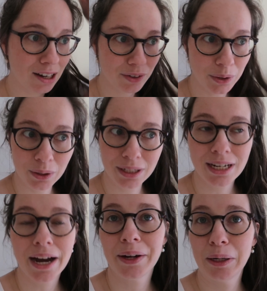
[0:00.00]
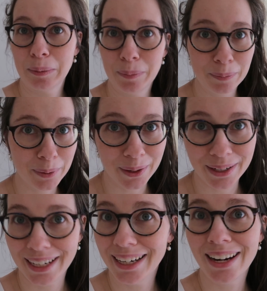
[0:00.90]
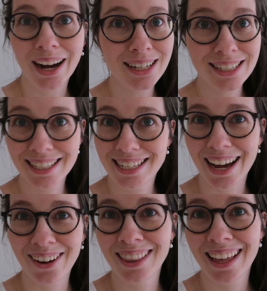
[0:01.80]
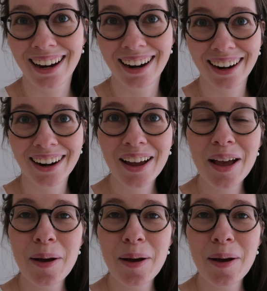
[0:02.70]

of your entire body, not just down there,